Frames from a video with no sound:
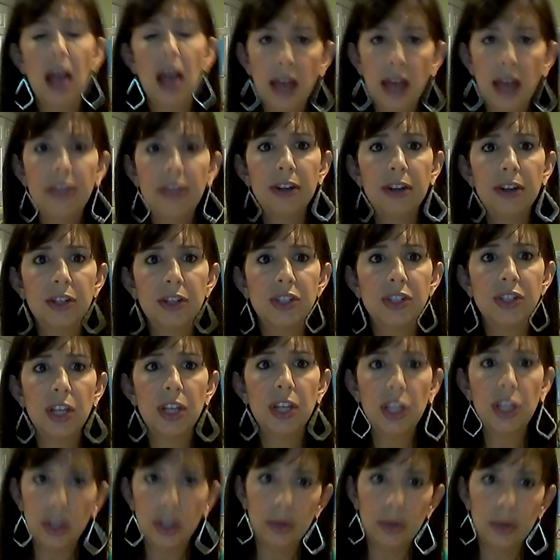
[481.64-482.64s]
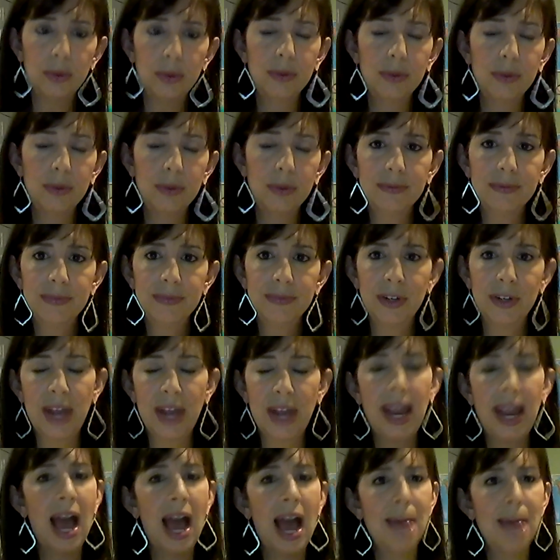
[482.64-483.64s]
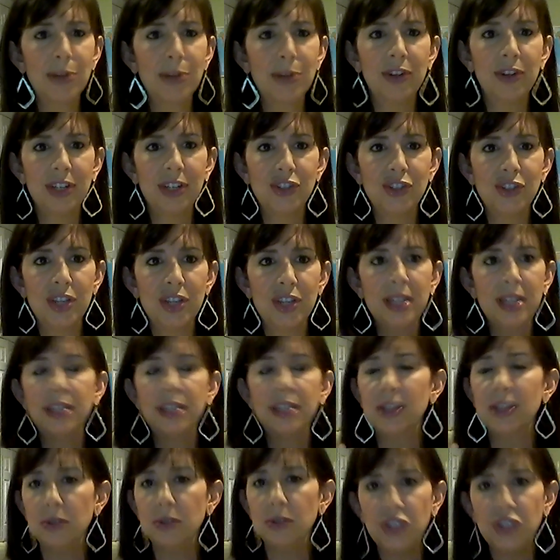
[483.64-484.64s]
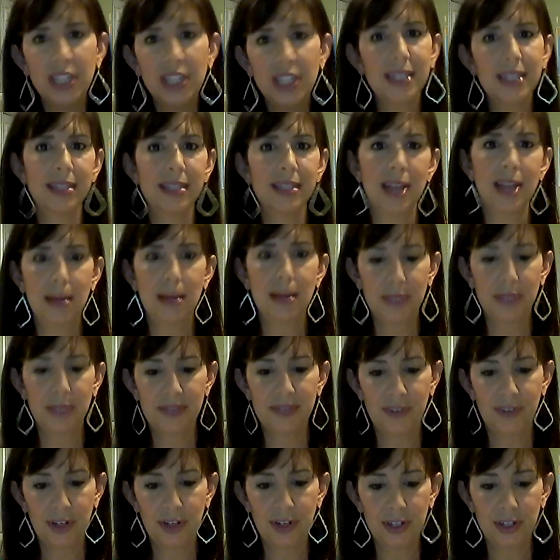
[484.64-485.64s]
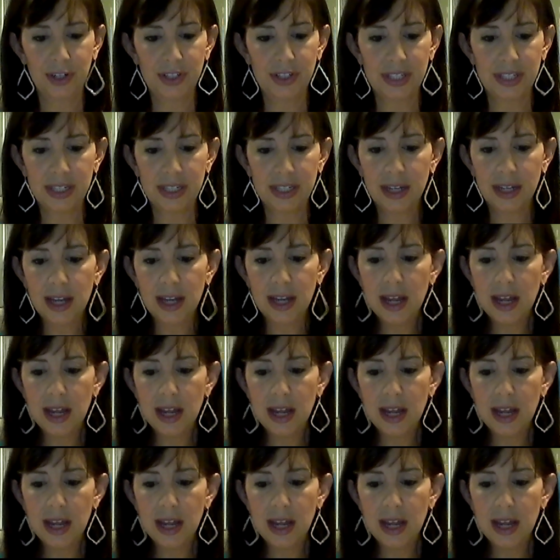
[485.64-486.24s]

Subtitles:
others, you. Okay, I'm a Christian, so Jesus comes first.